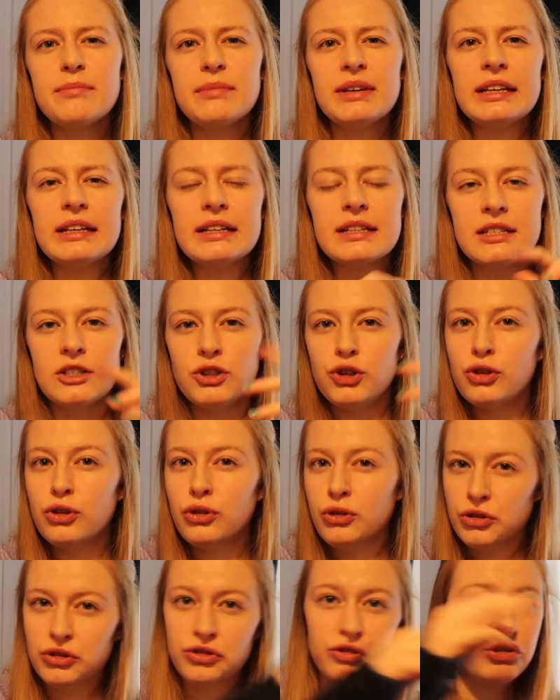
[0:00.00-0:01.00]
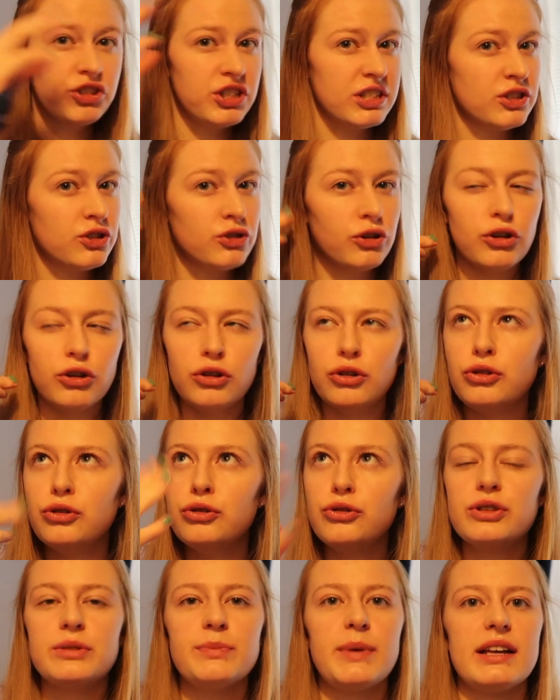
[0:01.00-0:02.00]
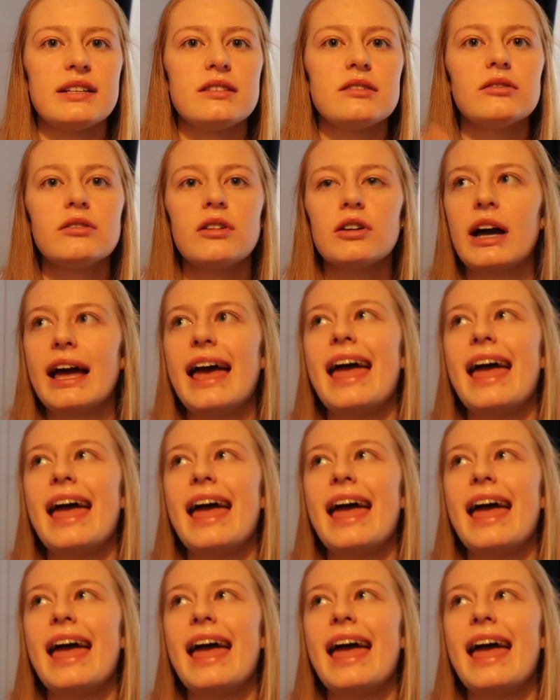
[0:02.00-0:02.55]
means you just lose muscle,